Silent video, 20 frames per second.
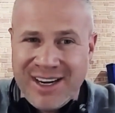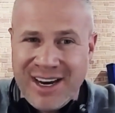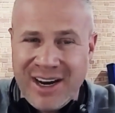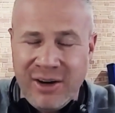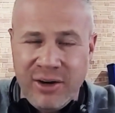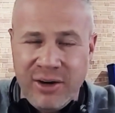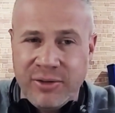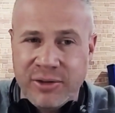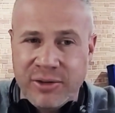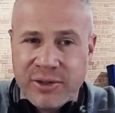I don't
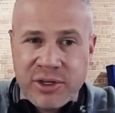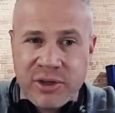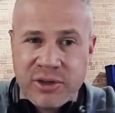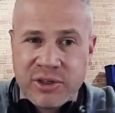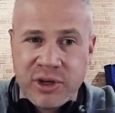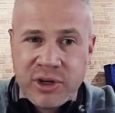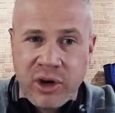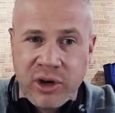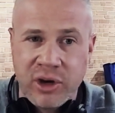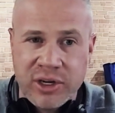know if it was your
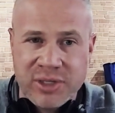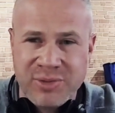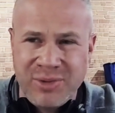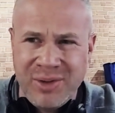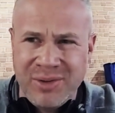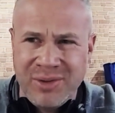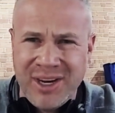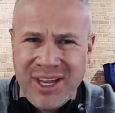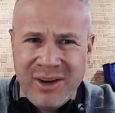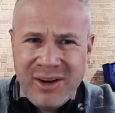darkest
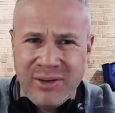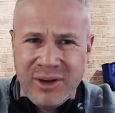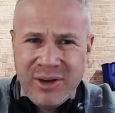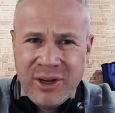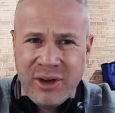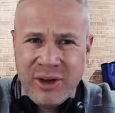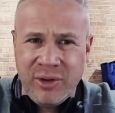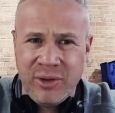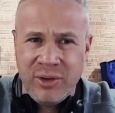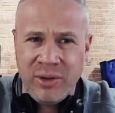moment. I don't
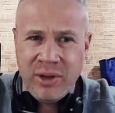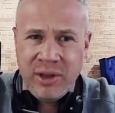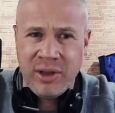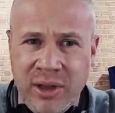know.